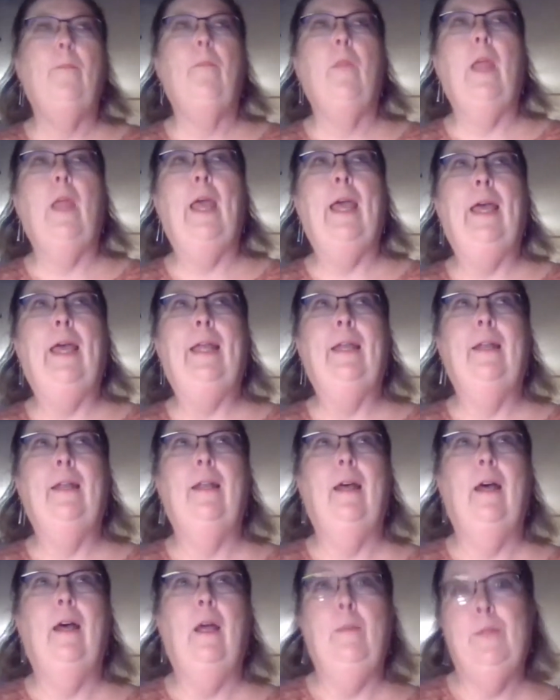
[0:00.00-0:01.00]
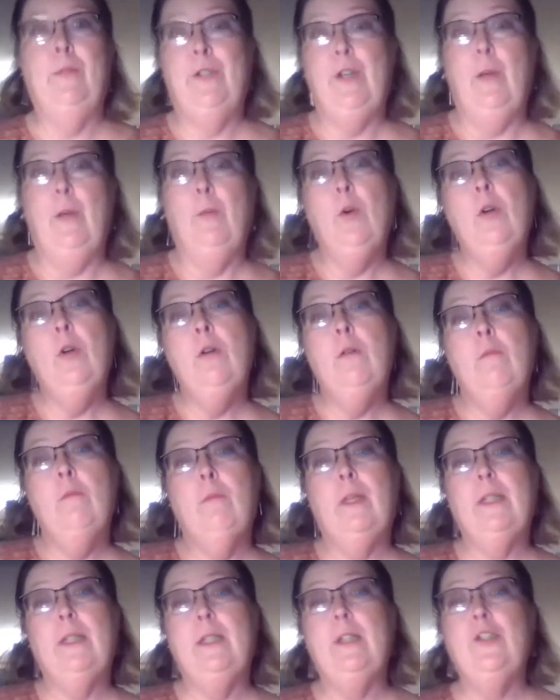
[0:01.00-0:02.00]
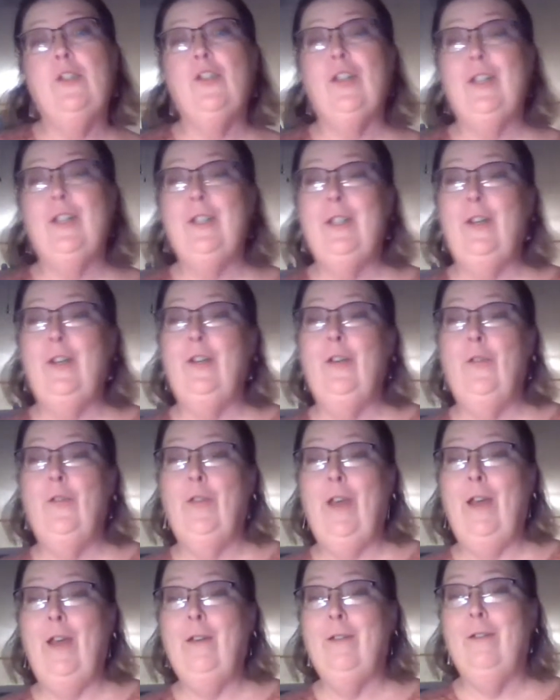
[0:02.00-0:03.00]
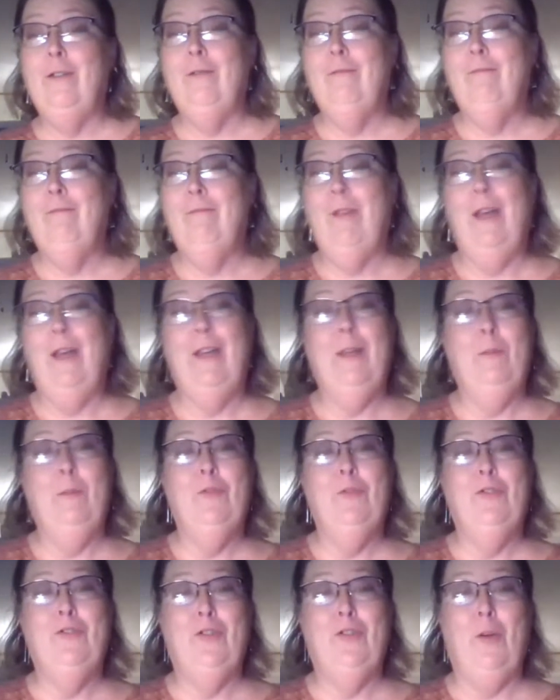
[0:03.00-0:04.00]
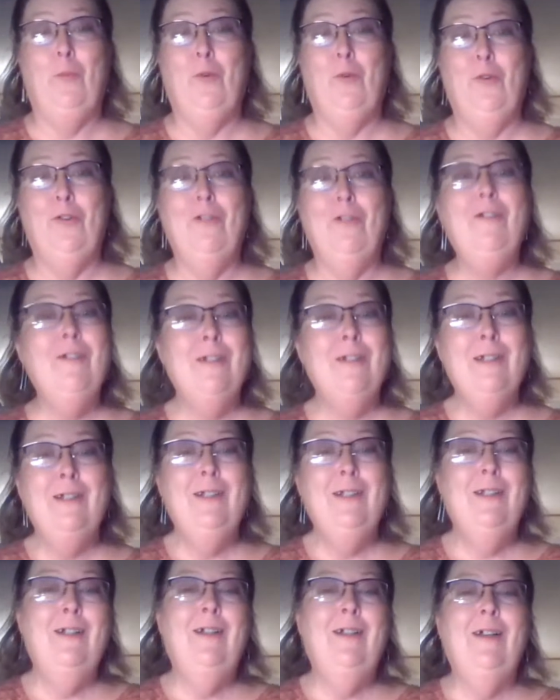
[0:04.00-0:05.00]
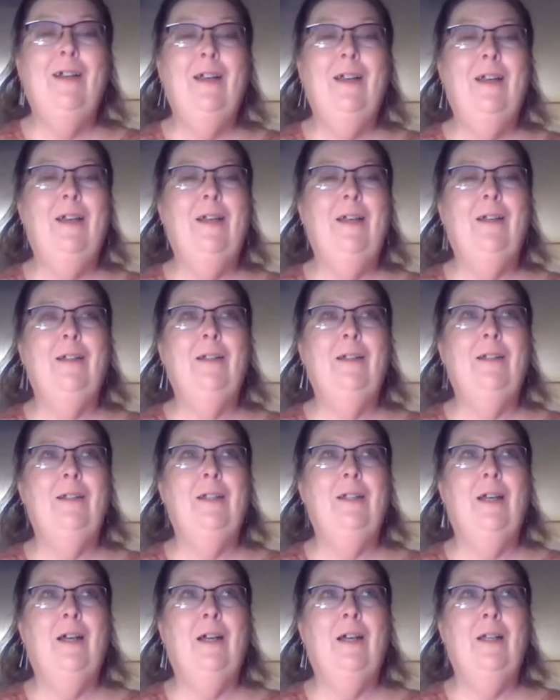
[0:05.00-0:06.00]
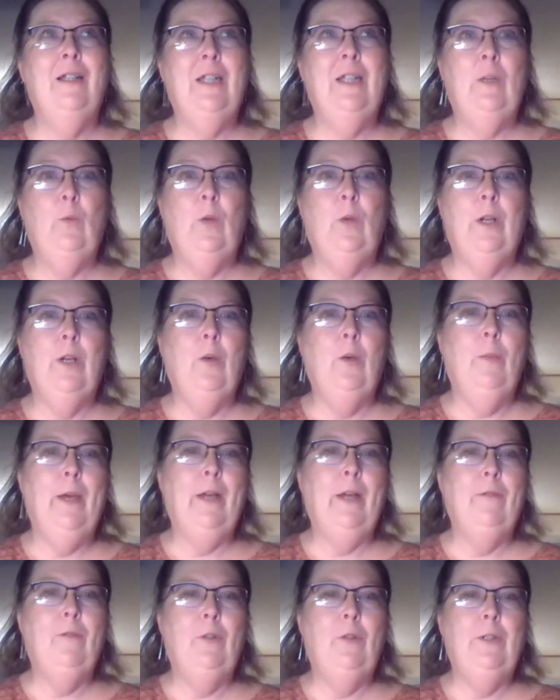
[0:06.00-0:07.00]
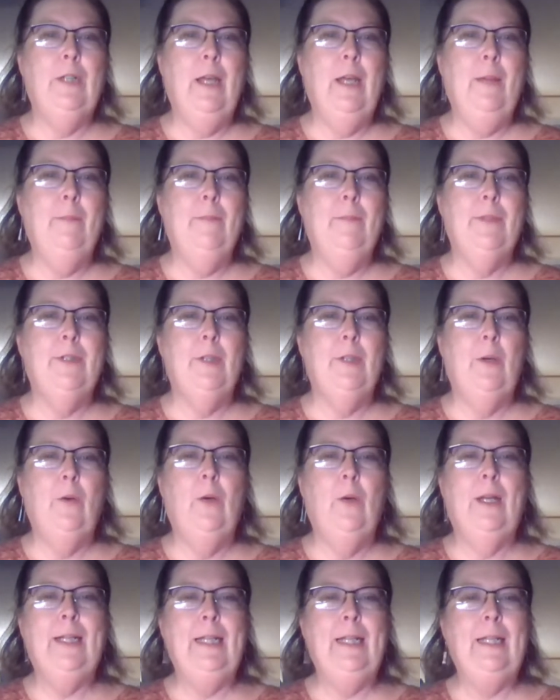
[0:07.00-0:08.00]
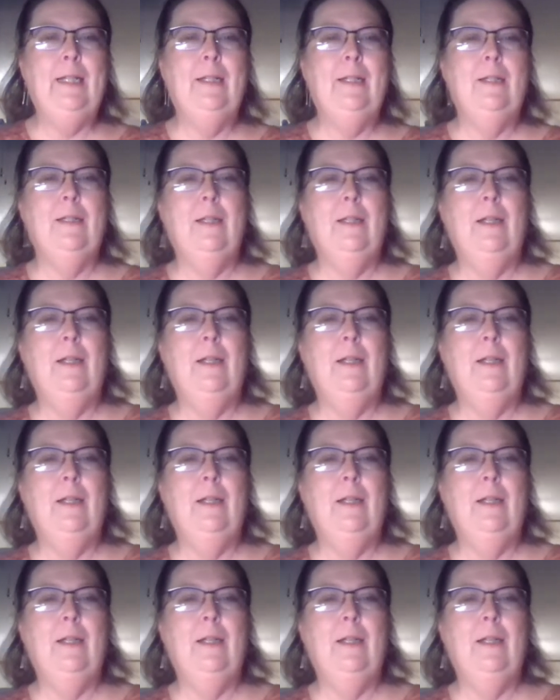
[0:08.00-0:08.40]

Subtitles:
And I'm stubborn. My sister can tell you that. I am stubborn and didn't want to go back full time. So I didn't.